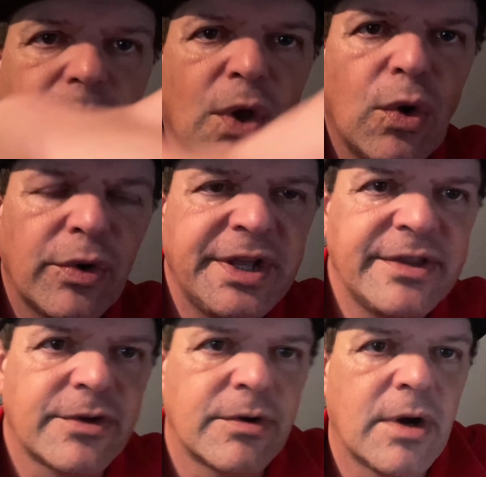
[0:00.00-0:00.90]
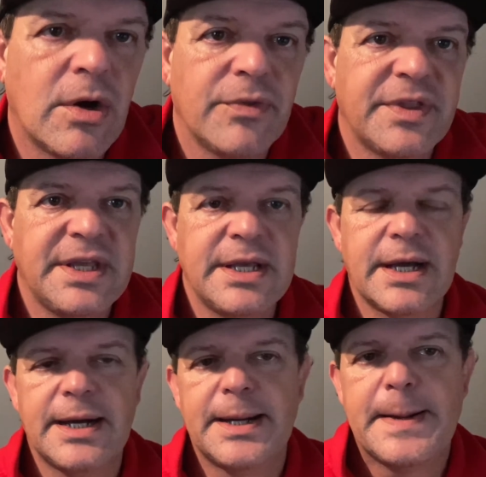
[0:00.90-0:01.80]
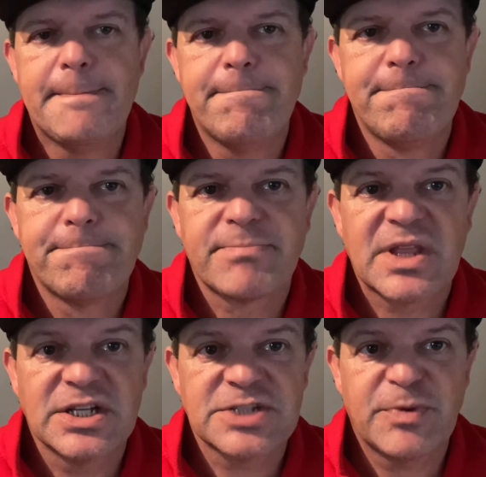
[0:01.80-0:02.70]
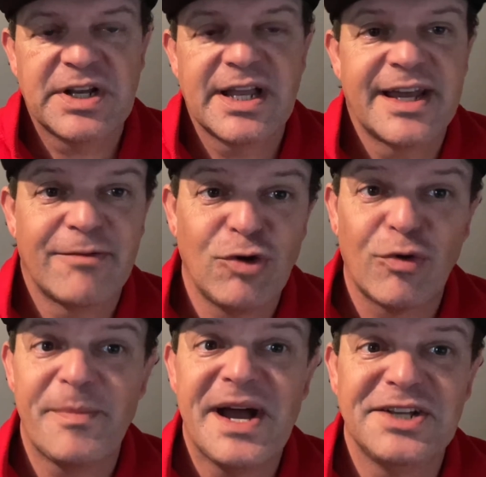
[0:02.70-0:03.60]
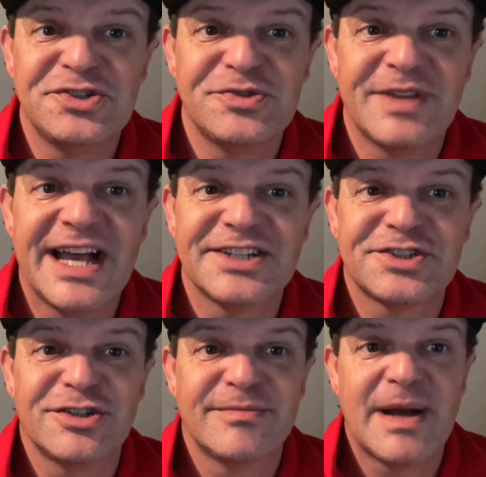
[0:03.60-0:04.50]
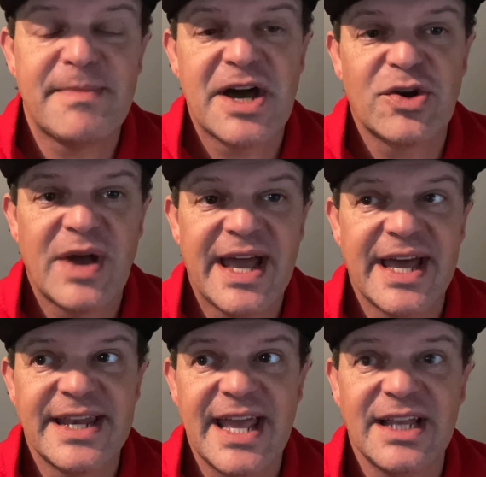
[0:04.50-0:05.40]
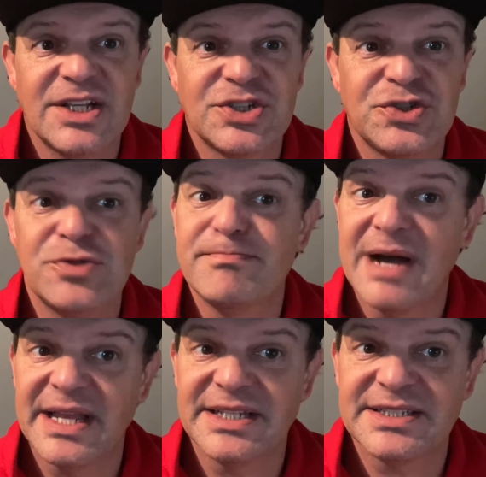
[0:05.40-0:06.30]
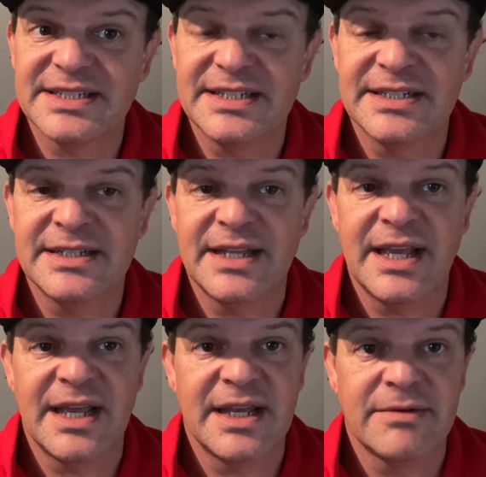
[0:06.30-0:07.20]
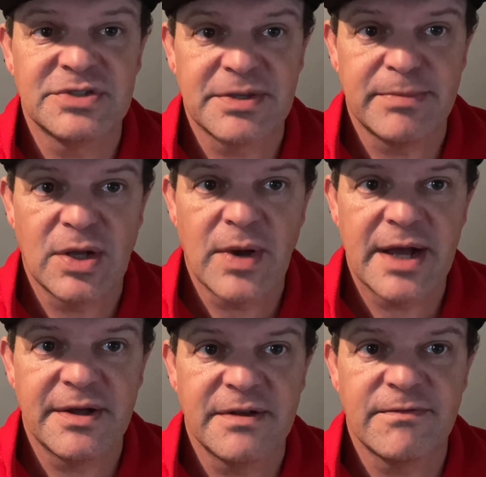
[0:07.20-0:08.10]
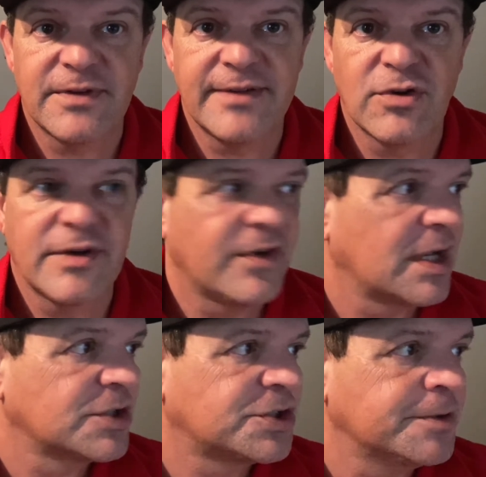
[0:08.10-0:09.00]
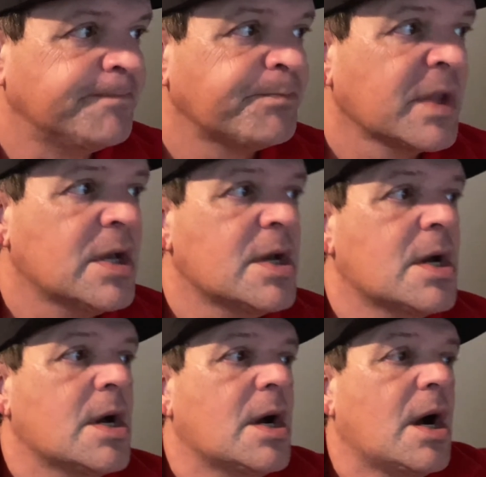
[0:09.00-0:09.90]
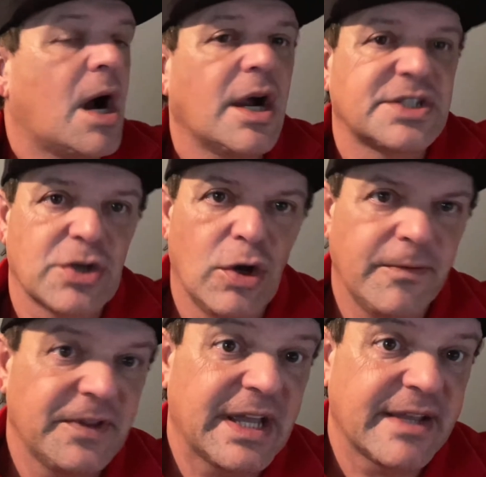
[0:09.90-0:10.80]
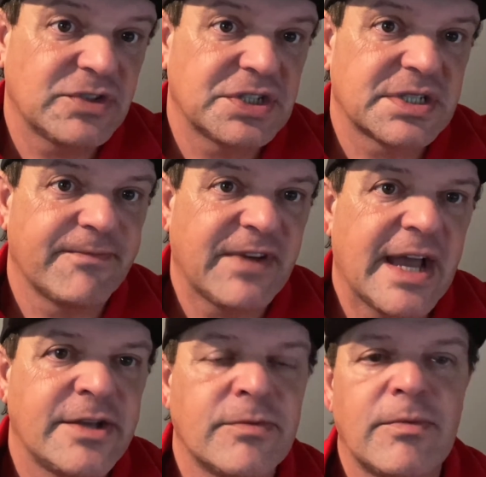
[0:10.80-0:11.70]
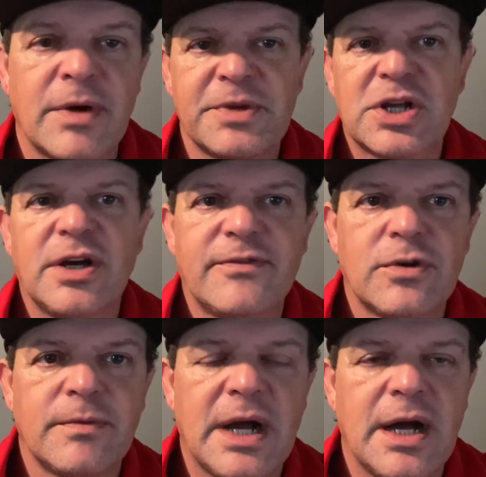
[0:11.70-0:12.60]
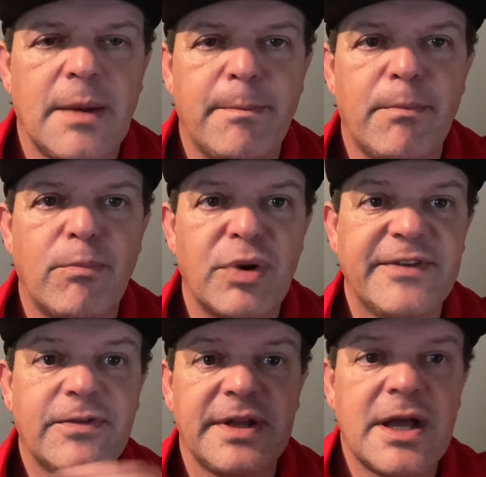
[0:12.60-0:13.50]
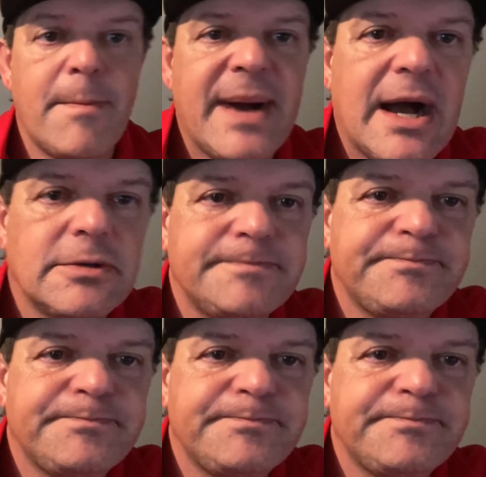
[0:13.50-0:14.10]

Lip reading: or either on the spread line. And we'll remind you, last year my model had LSU minus 10, and it was a blowout in favor of LSU. All right, so hopefully that gives you some value. I'm going to cover briefly about